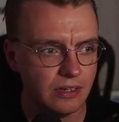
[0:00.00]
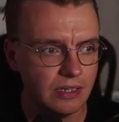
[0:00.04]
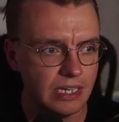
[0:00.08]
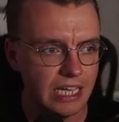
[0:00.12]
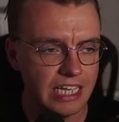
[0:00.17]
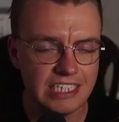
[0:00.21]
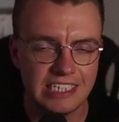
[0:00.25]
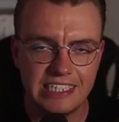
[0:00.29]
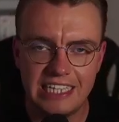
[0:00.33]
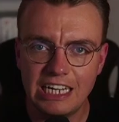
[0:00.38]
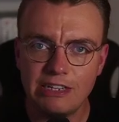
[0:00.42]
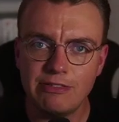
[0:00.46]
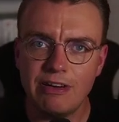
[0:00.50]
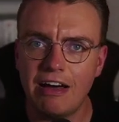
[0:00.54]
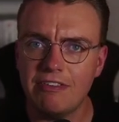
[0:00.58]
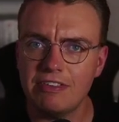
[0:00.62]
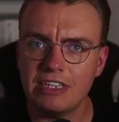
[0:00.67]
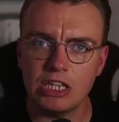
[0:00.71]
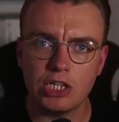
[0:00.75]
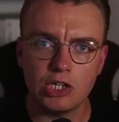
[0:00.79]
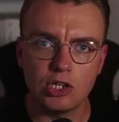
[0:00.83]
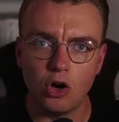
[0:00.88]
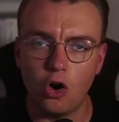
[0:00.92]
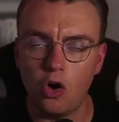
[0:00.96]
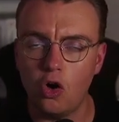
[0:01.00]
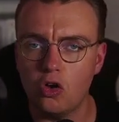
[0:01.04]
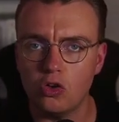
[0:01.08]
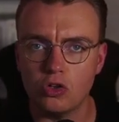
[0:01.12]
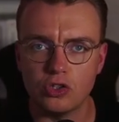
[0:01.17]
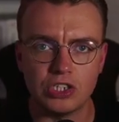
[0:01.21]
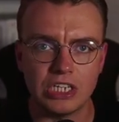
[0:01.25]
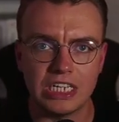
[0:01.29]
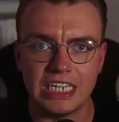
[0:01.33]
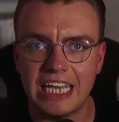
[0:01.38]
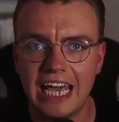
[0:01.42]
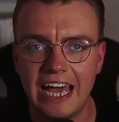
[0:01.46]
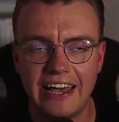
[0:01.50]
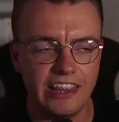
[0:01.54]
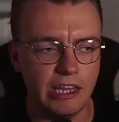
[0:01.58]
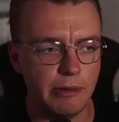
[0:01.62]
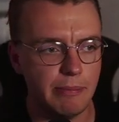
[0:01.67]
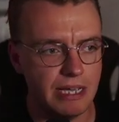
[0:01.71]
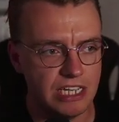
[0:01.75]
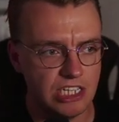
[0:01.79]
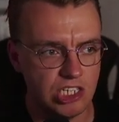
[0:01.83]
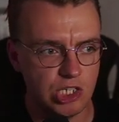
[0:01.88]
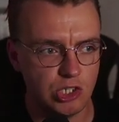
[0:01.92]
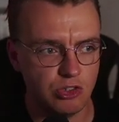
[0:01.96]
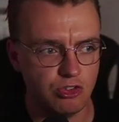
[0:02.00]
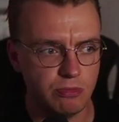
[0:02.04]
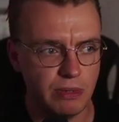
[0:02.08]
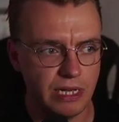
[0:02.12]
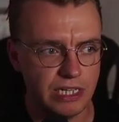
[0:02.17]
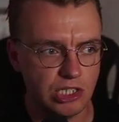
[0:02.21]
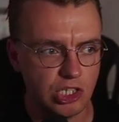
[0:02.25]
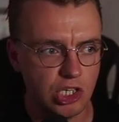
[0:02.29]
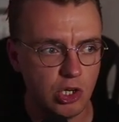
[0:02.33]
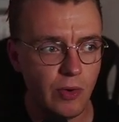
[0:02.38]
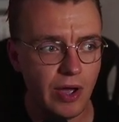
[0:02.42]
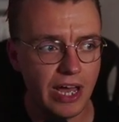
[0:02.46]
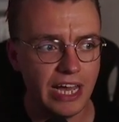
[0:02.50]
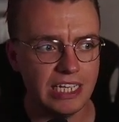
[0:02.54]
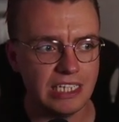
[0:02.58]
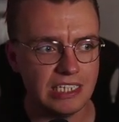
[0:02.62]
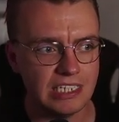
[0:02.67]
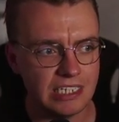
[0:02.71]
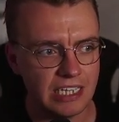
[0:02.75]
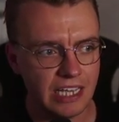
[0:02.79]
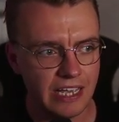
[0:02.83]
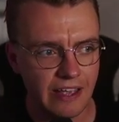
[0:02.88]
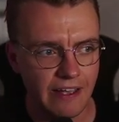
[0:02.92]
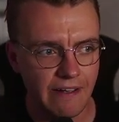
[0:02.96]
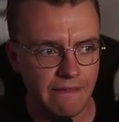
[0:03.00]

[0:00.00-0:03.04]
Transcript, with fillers: Instead of having the call to get the messages from SQS,